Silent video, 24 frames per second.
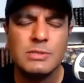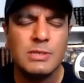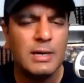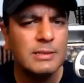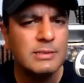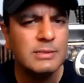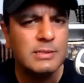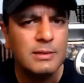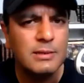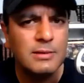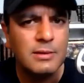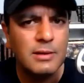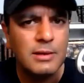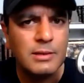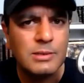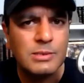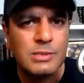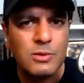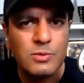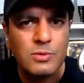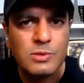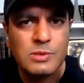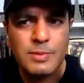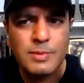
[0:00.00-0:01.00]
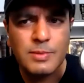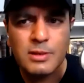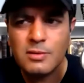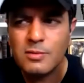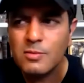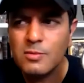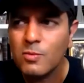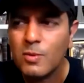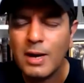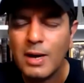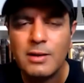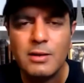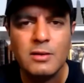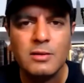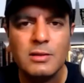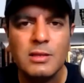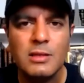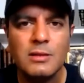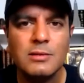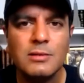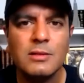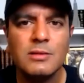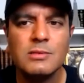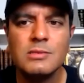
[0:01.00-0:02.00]
I said, excuse me, why do you
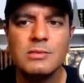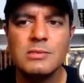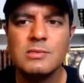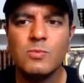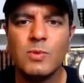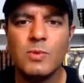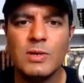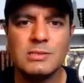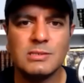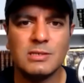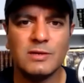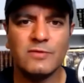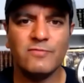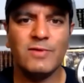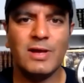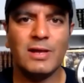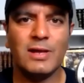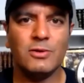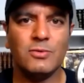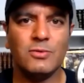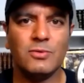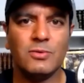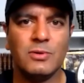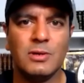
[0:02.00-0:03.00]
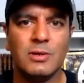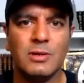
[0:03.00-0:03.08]
think that this is Western value?